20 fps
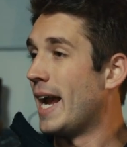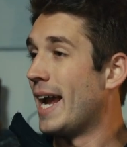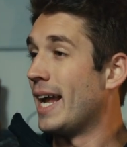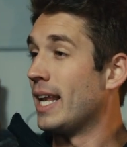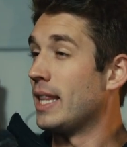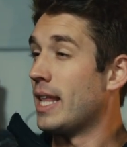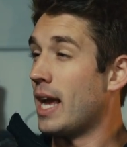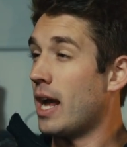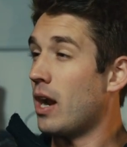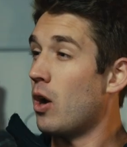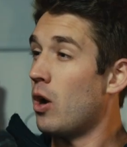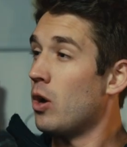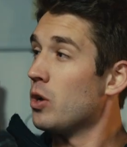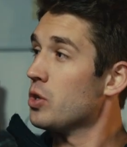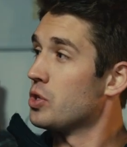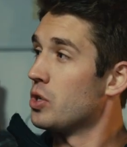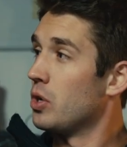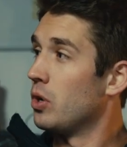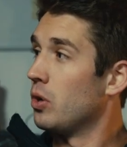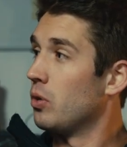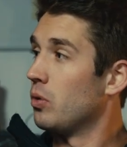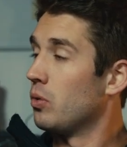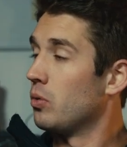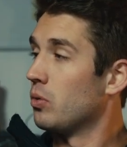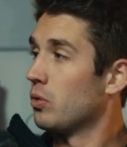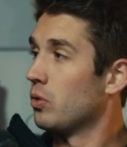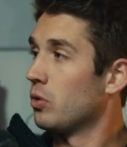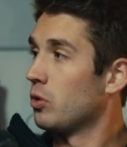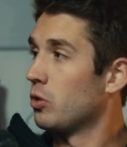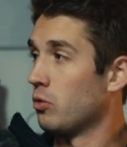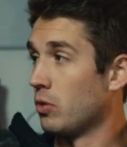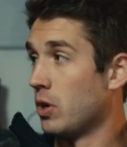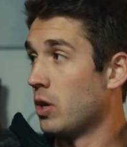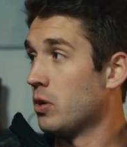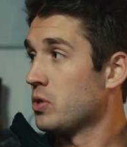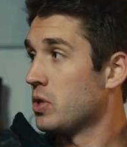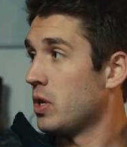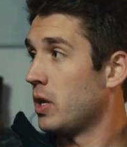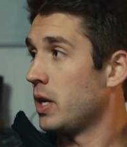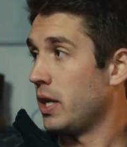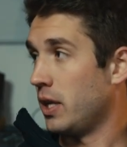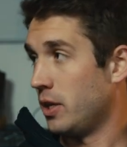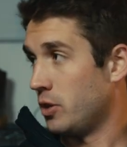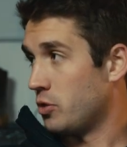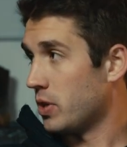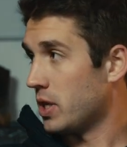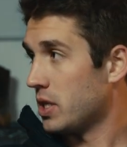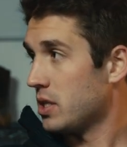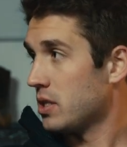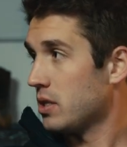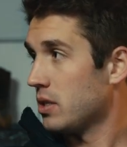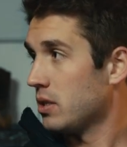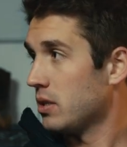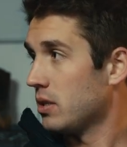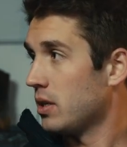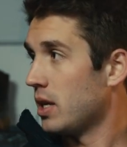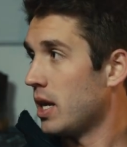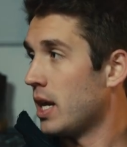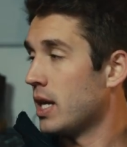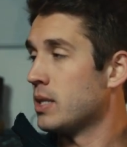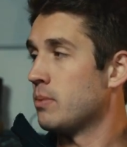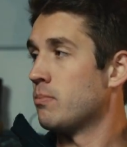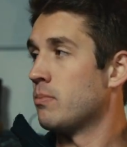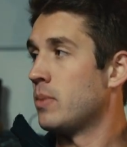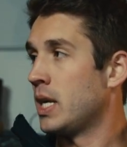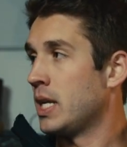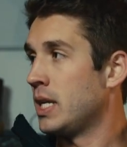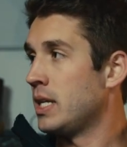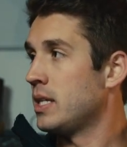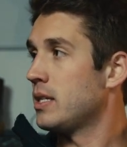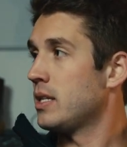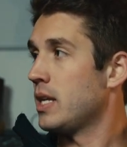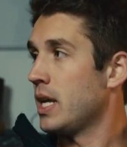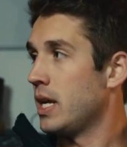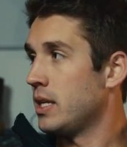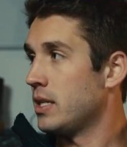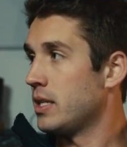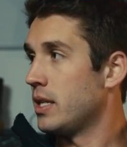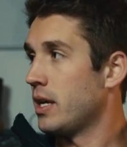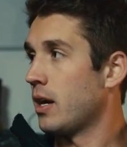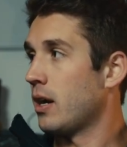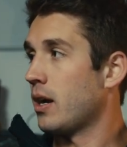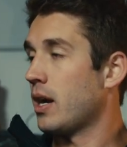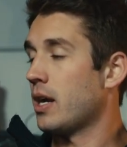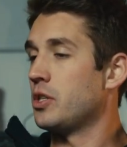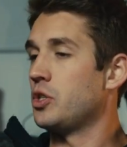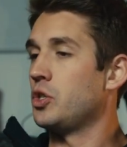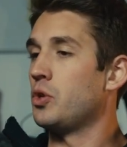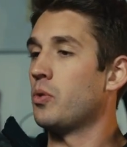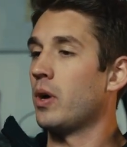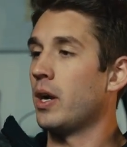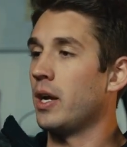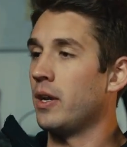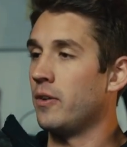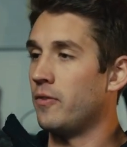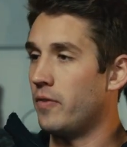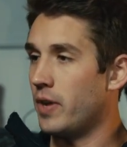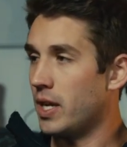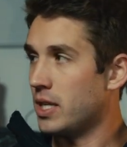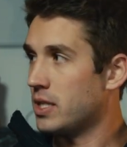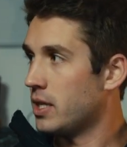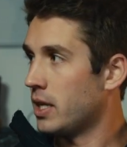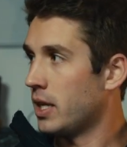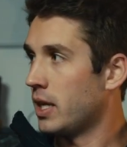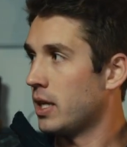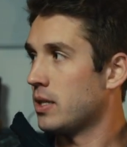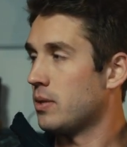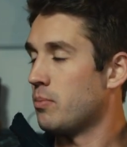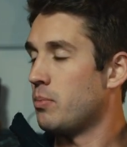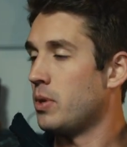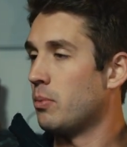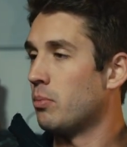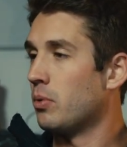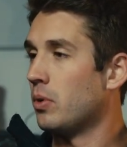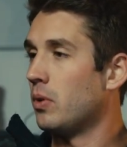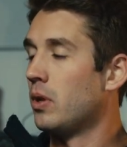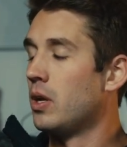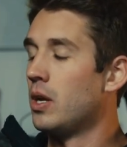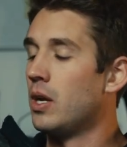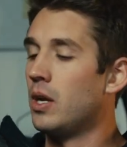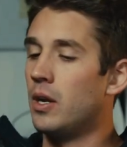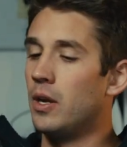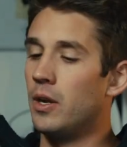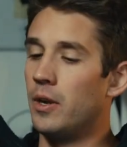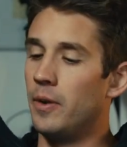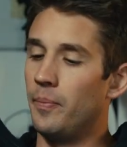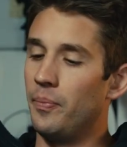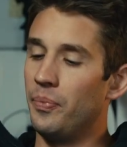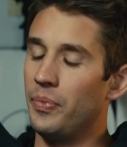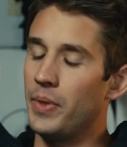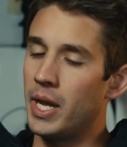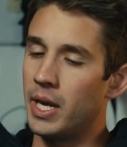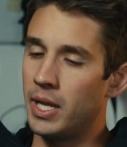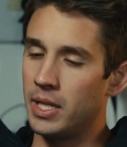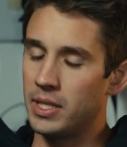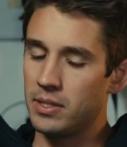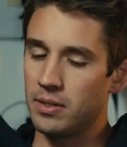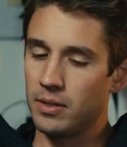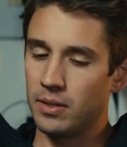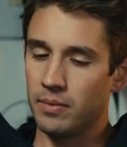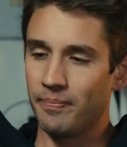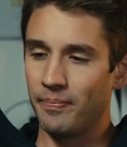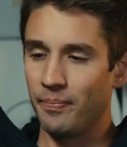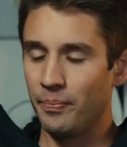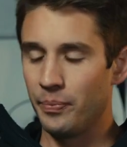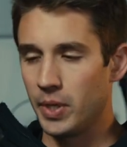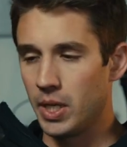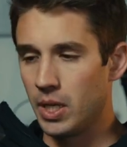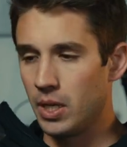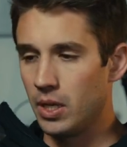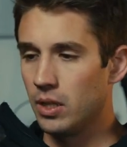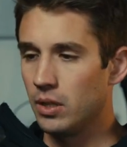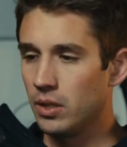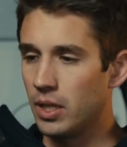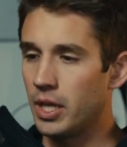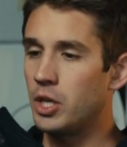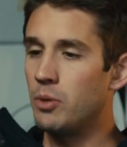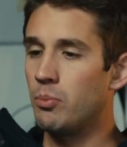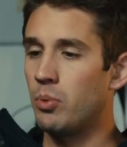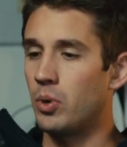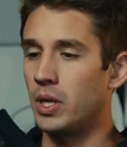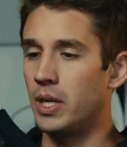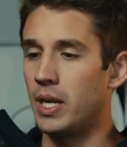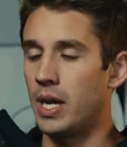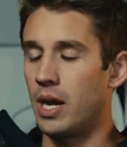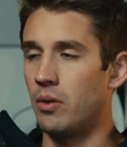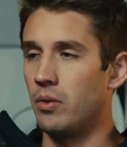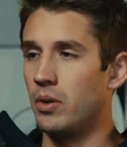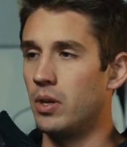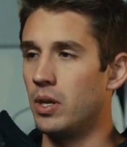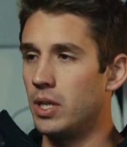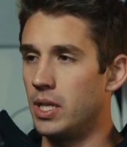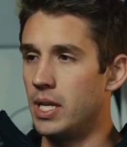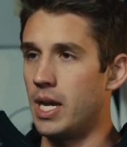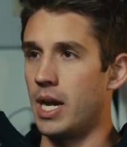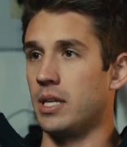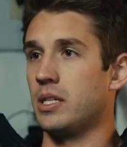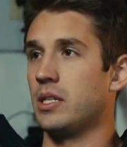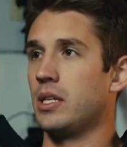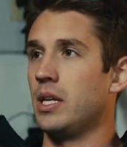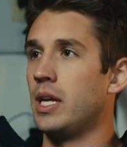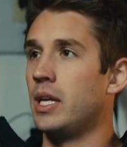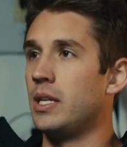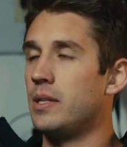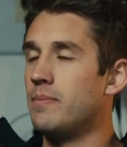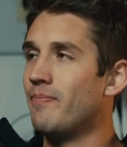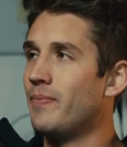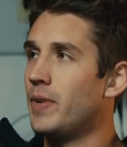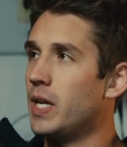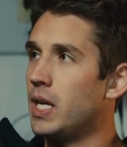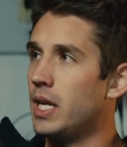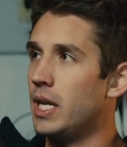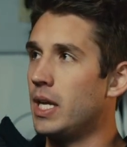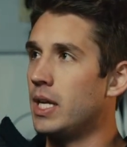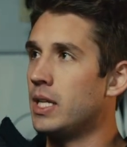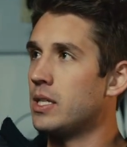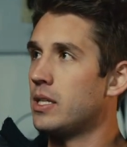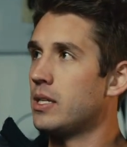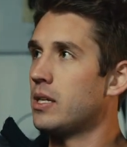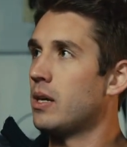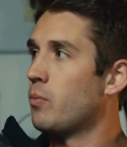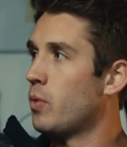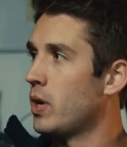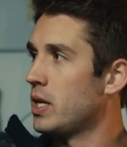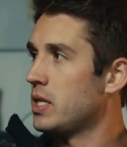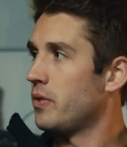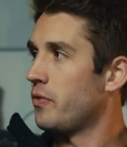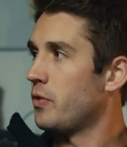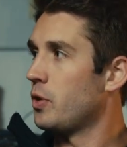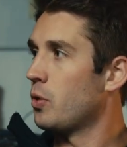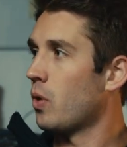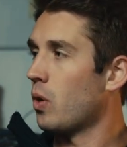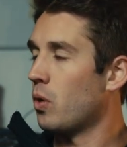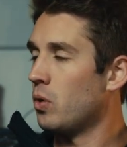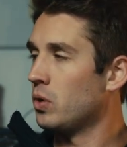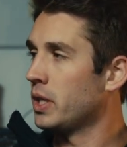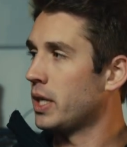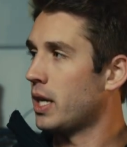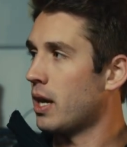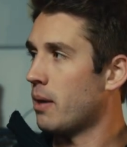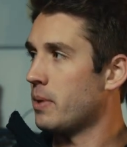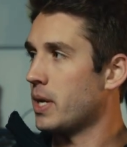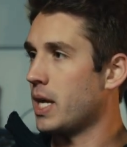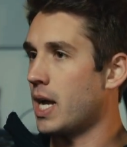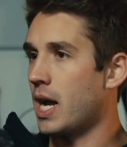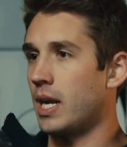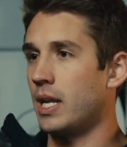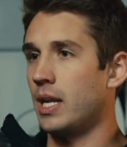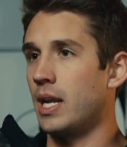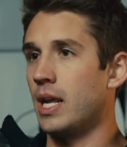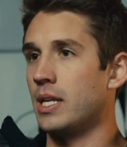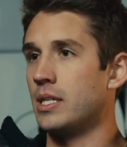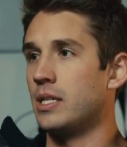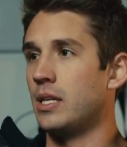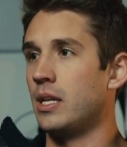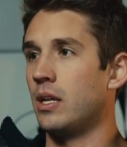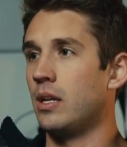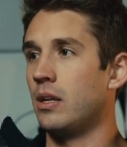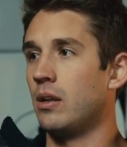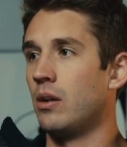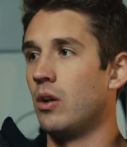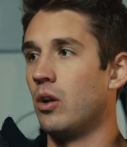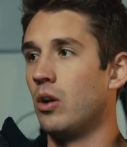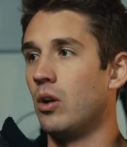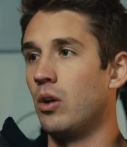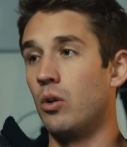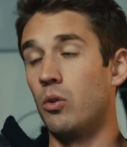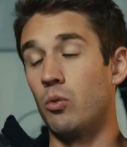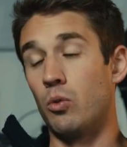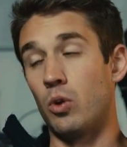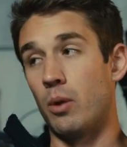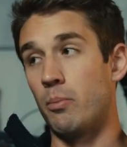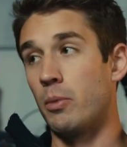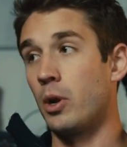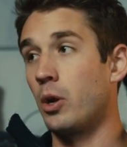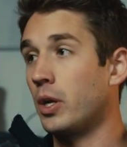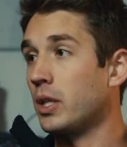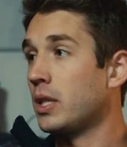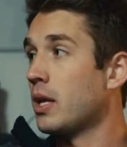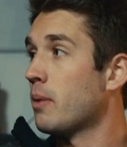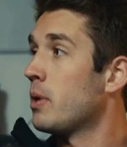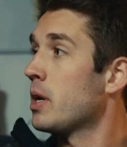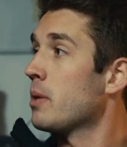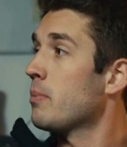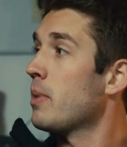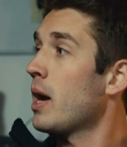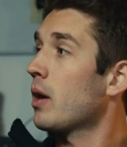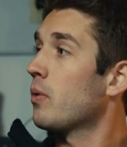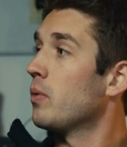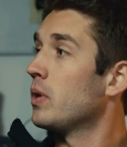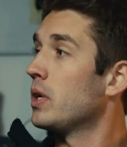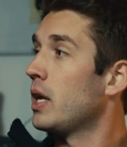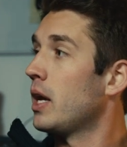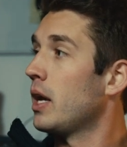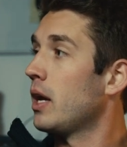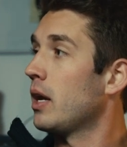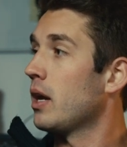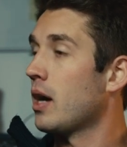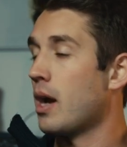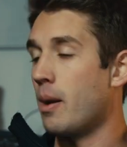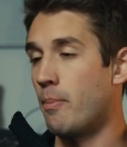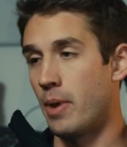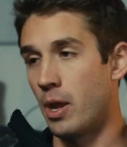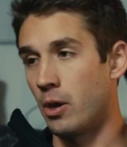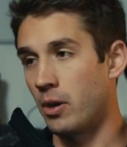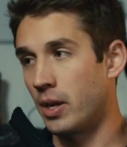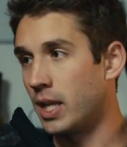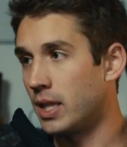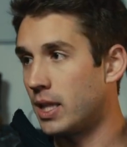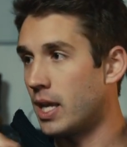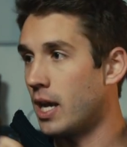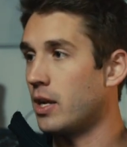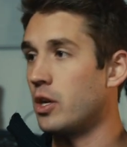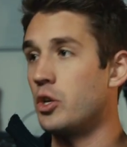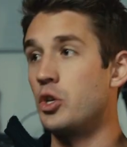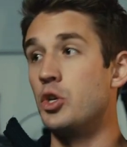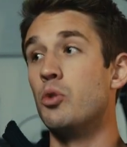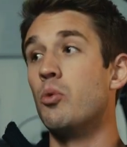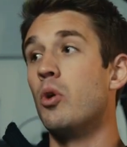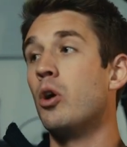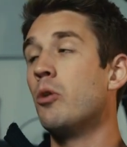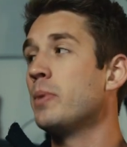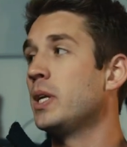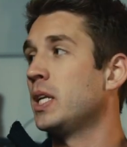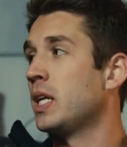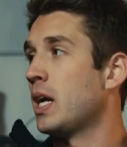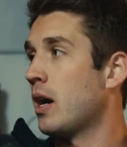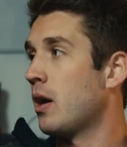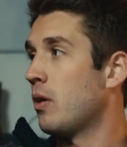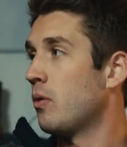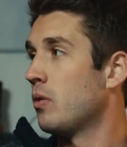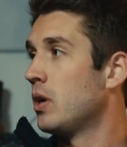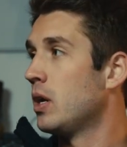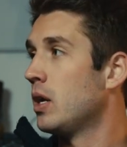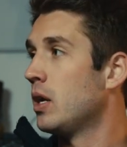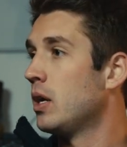And that also grows on interest as money stays there as you are investing into people. And it's, like you pointed out, yes, in some ways, if you are only coming at it as in, well, I better get that money back one day, I better get that, you owe me now,